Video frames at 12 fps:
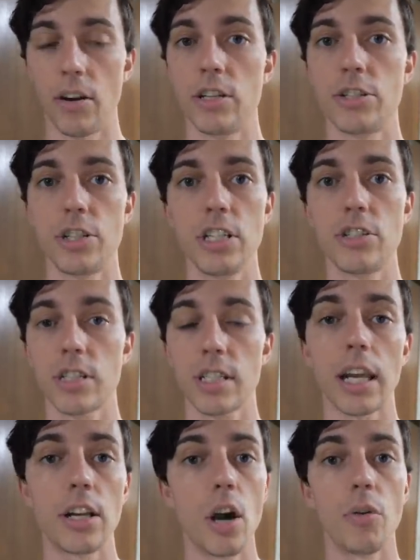And she's just
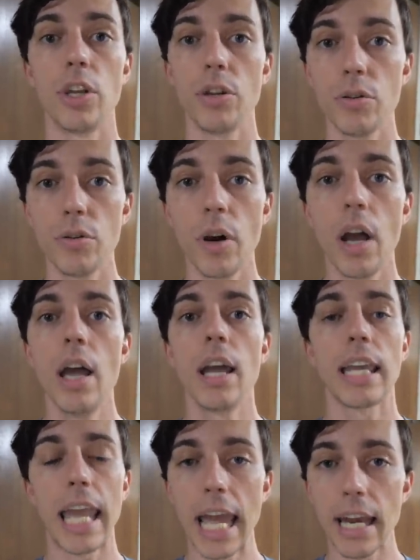like, no, you
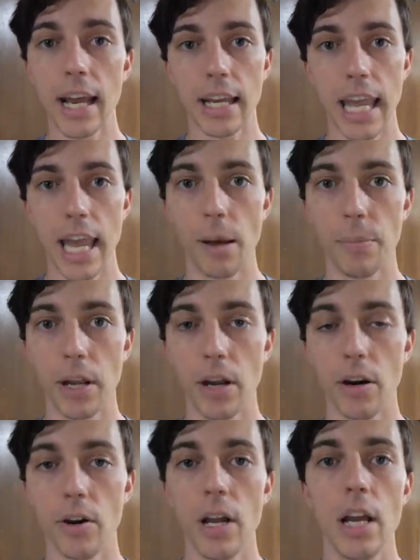cannot camp
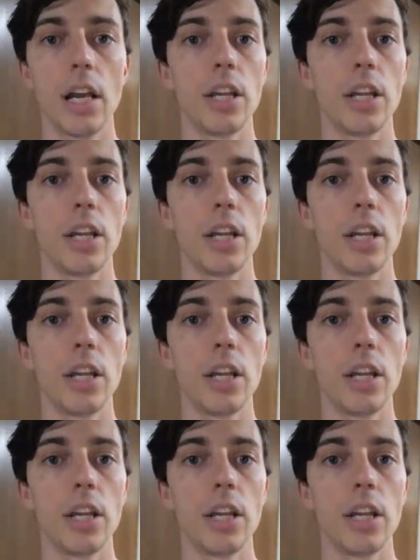here.